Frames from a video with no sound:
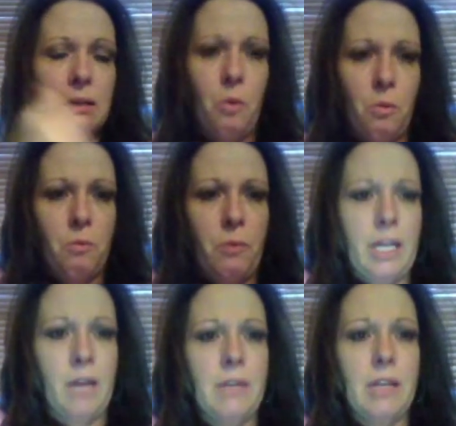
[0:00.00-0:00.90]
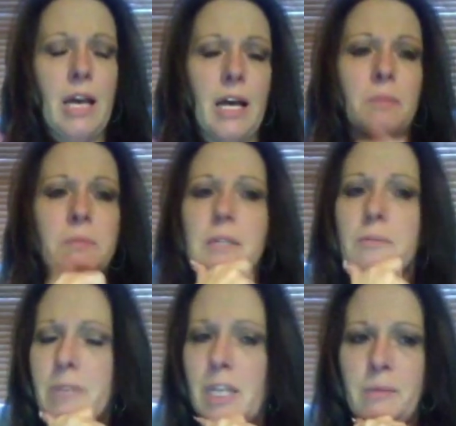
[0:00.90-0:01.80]
Will come
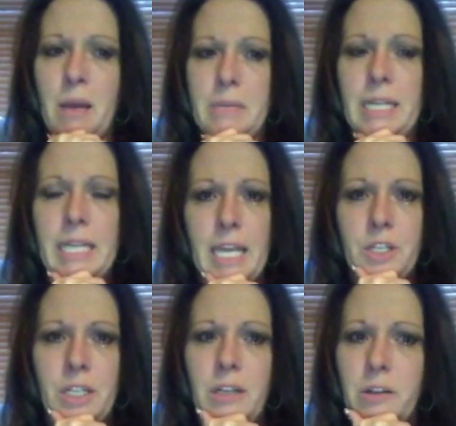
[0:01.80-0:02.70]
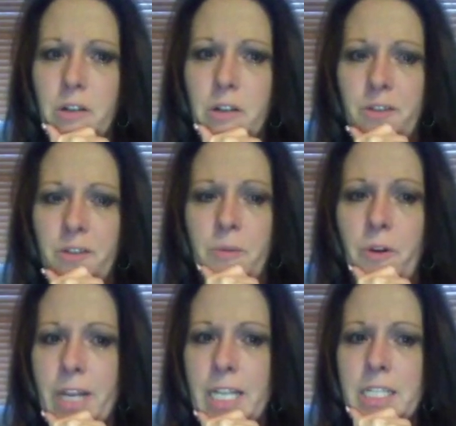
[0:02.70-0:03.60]
either by medication or from
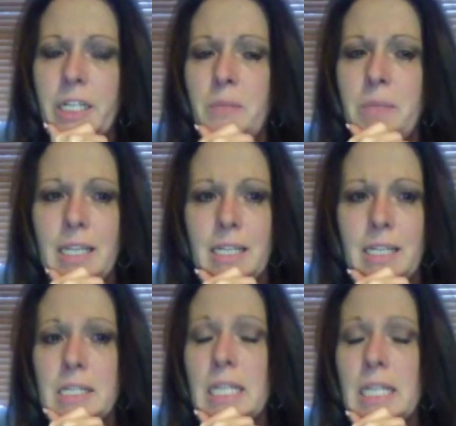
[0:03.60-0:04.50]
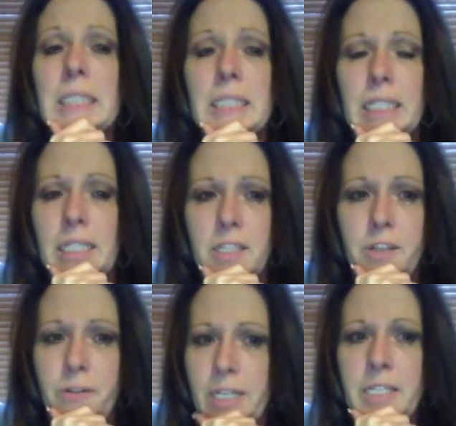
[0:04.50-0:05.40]
hereditary, because it is
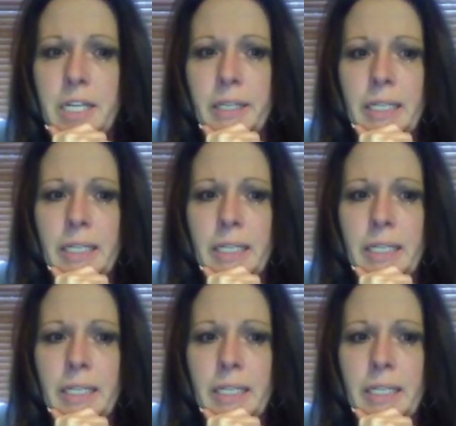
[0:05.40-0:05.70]
hereditary.